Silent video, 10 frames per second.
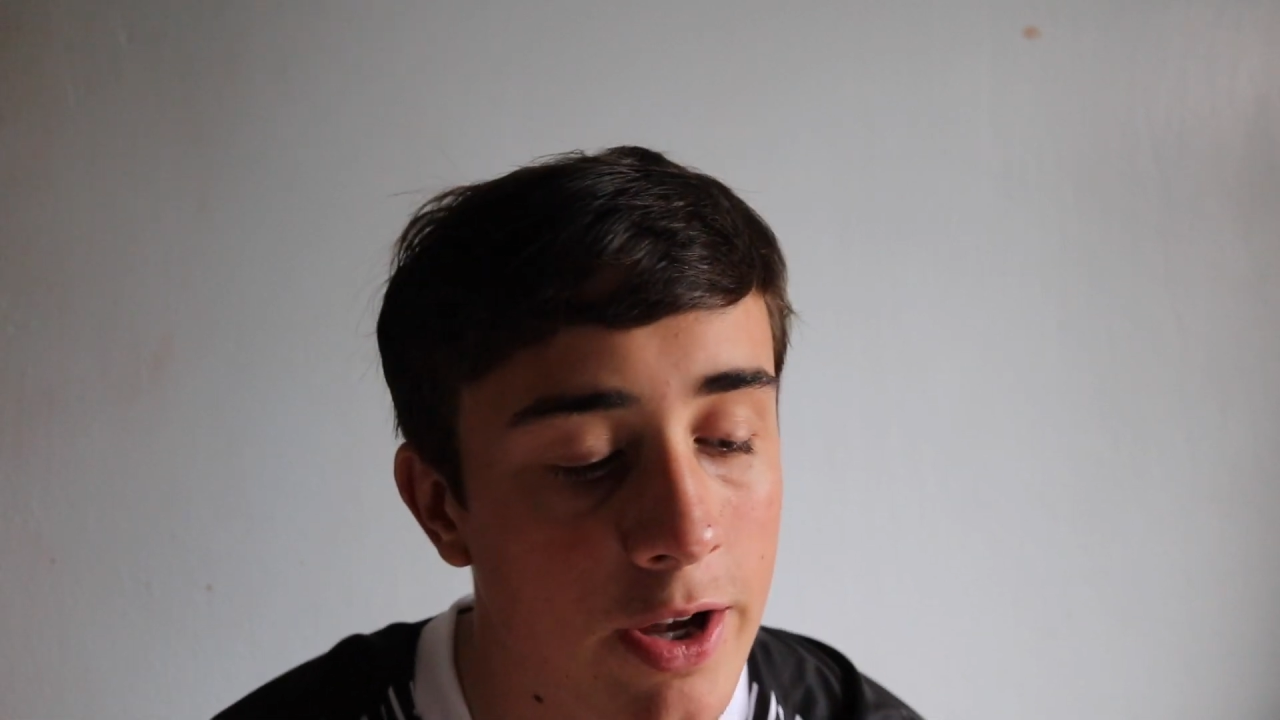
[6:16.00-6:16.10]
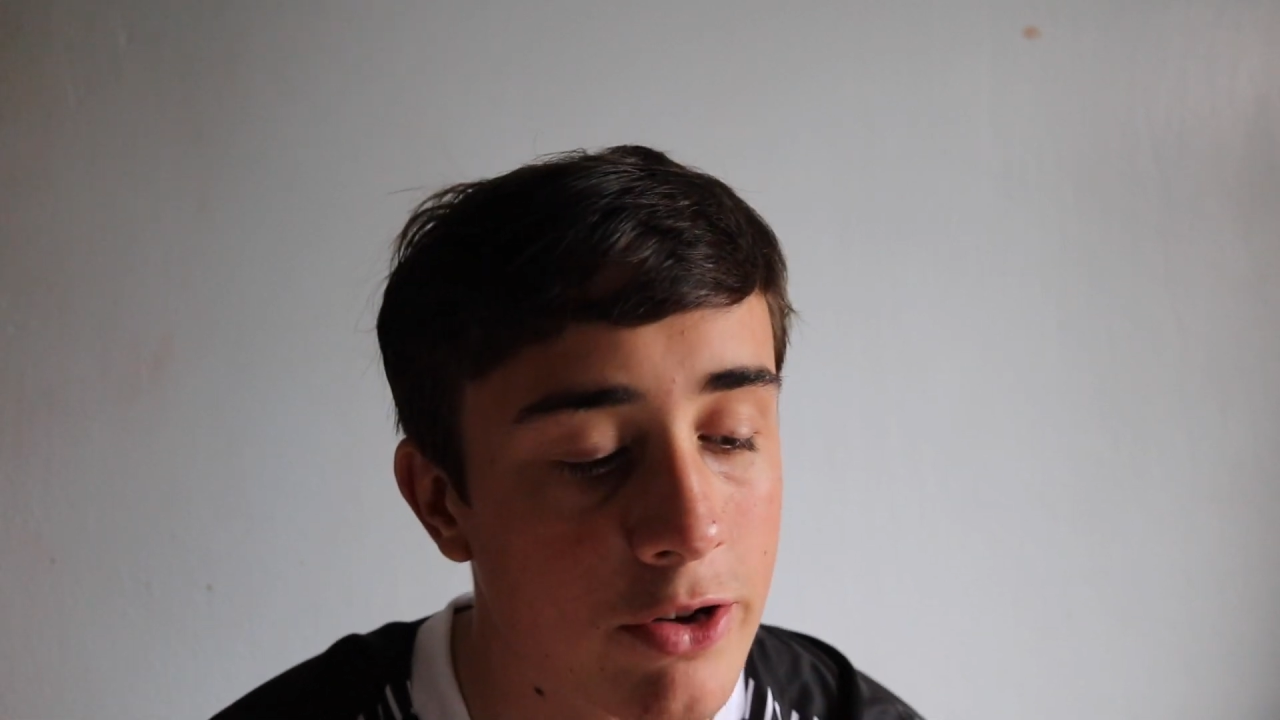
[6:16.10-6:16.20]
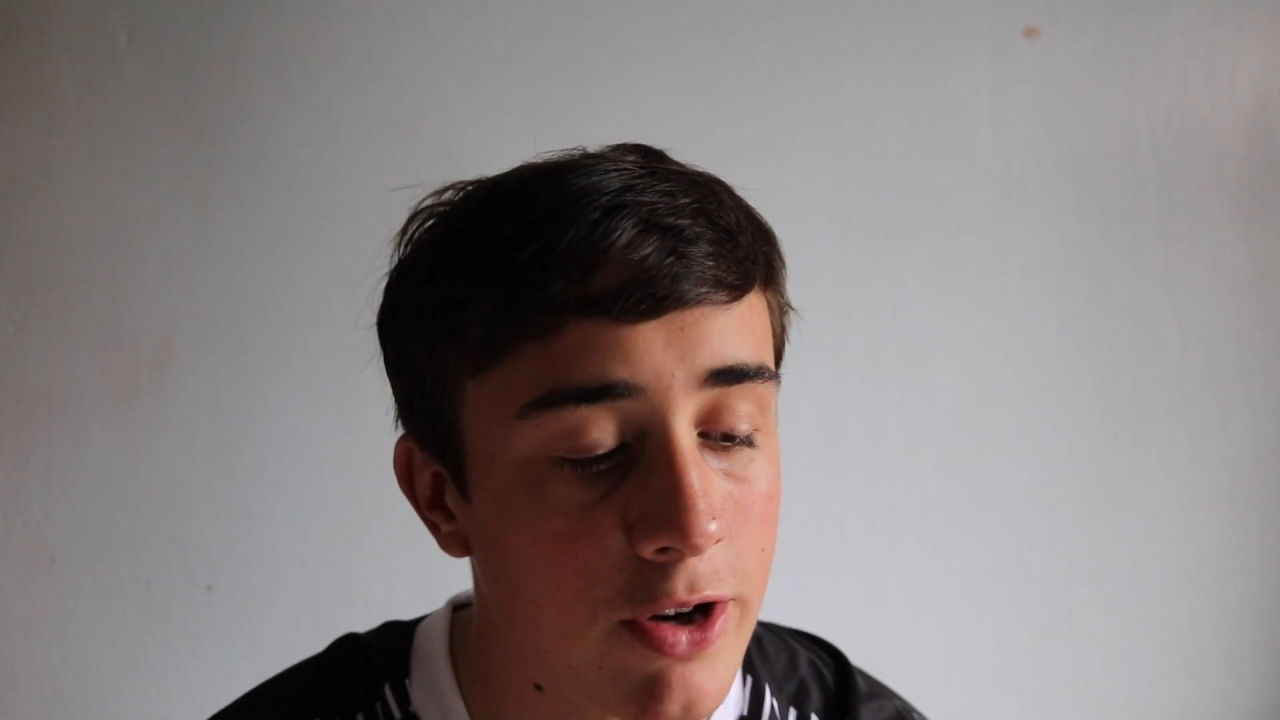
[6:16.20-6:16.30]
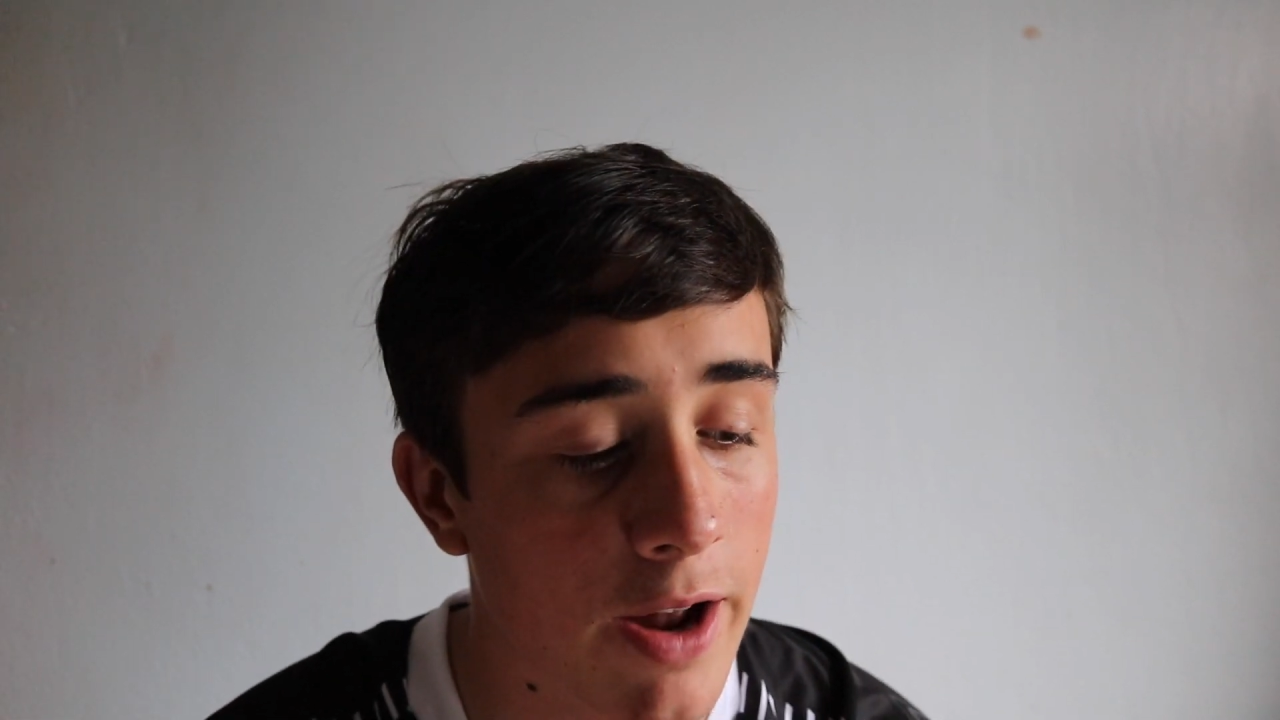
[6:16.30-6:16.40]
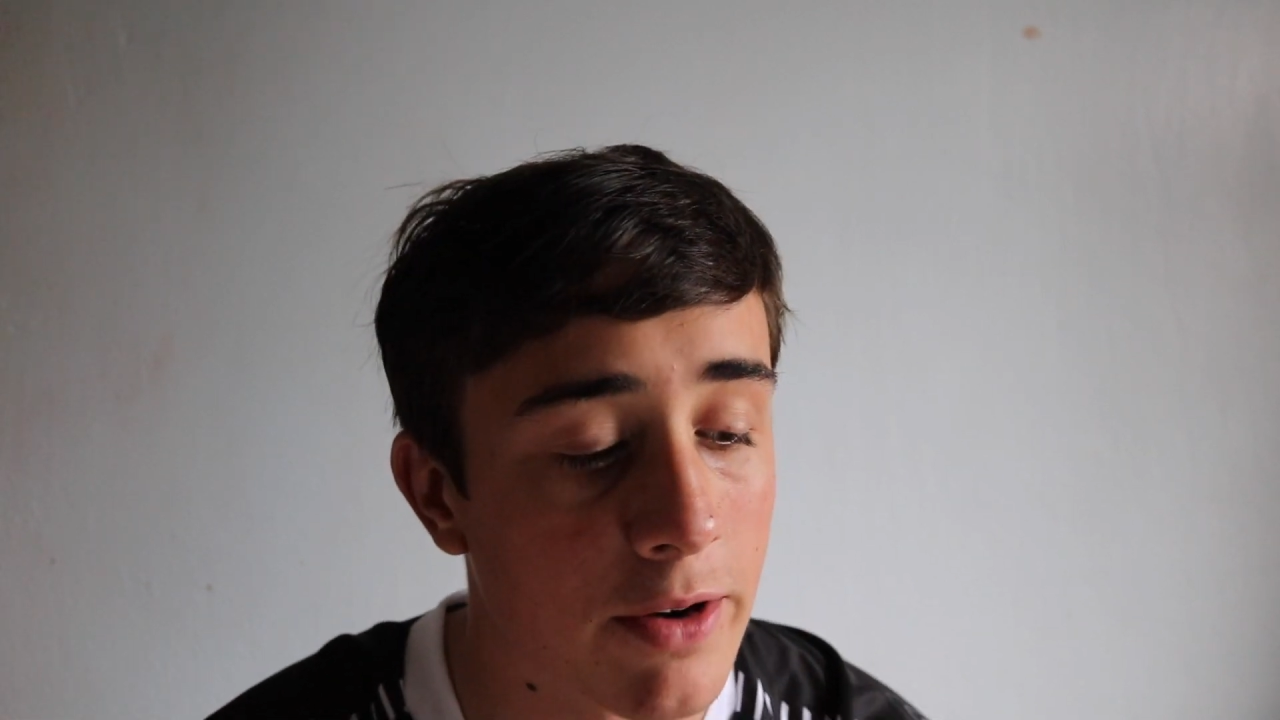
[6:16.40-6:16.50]

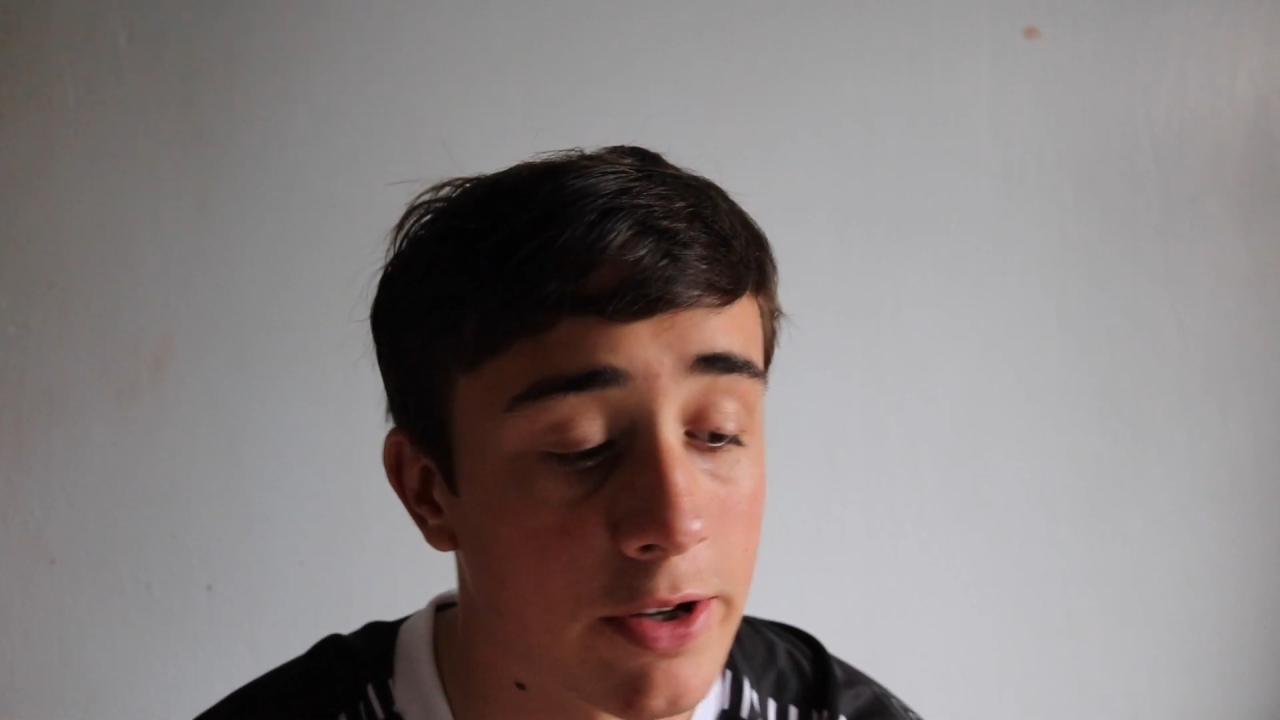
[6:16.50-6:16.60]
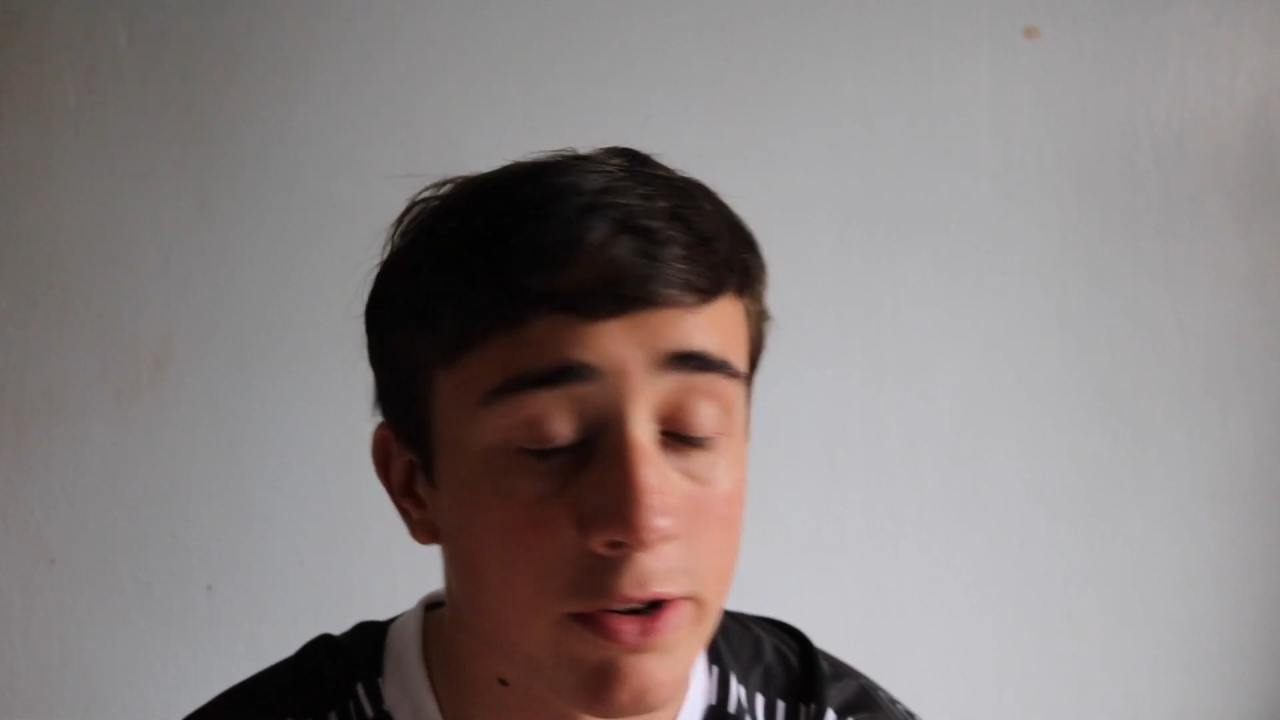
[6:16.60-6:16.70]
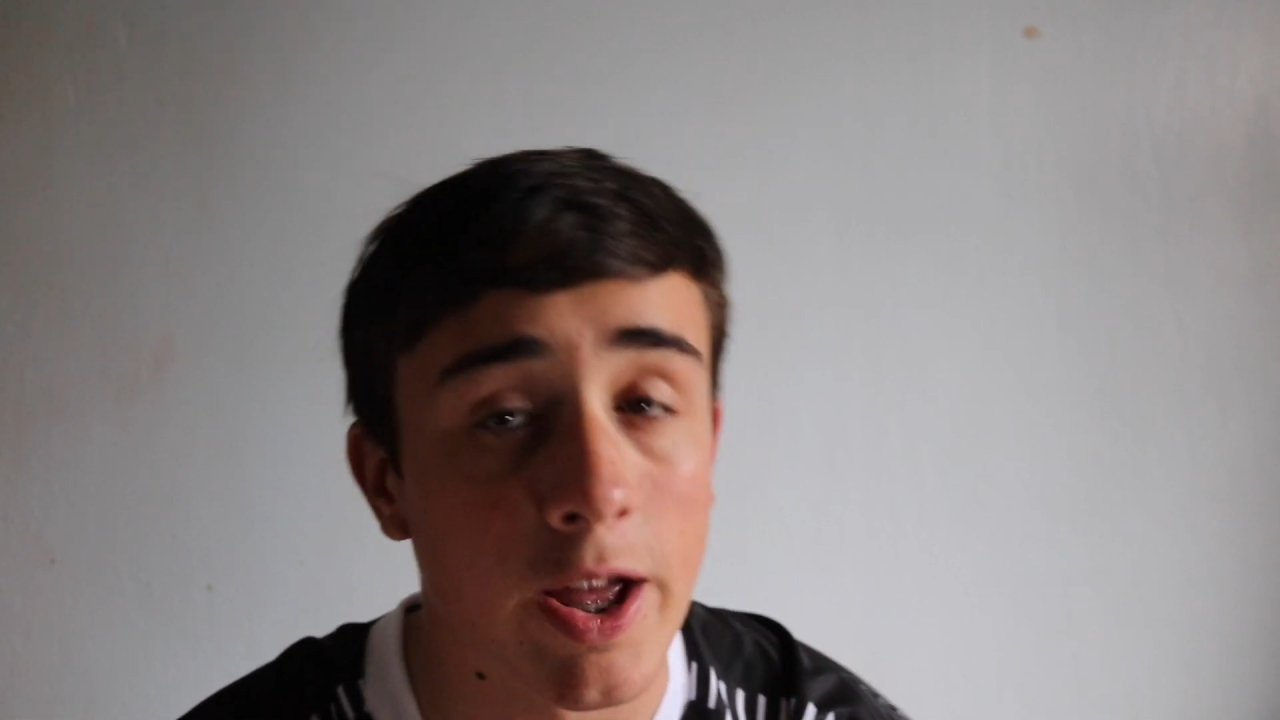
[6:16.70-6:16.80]
chant, "You're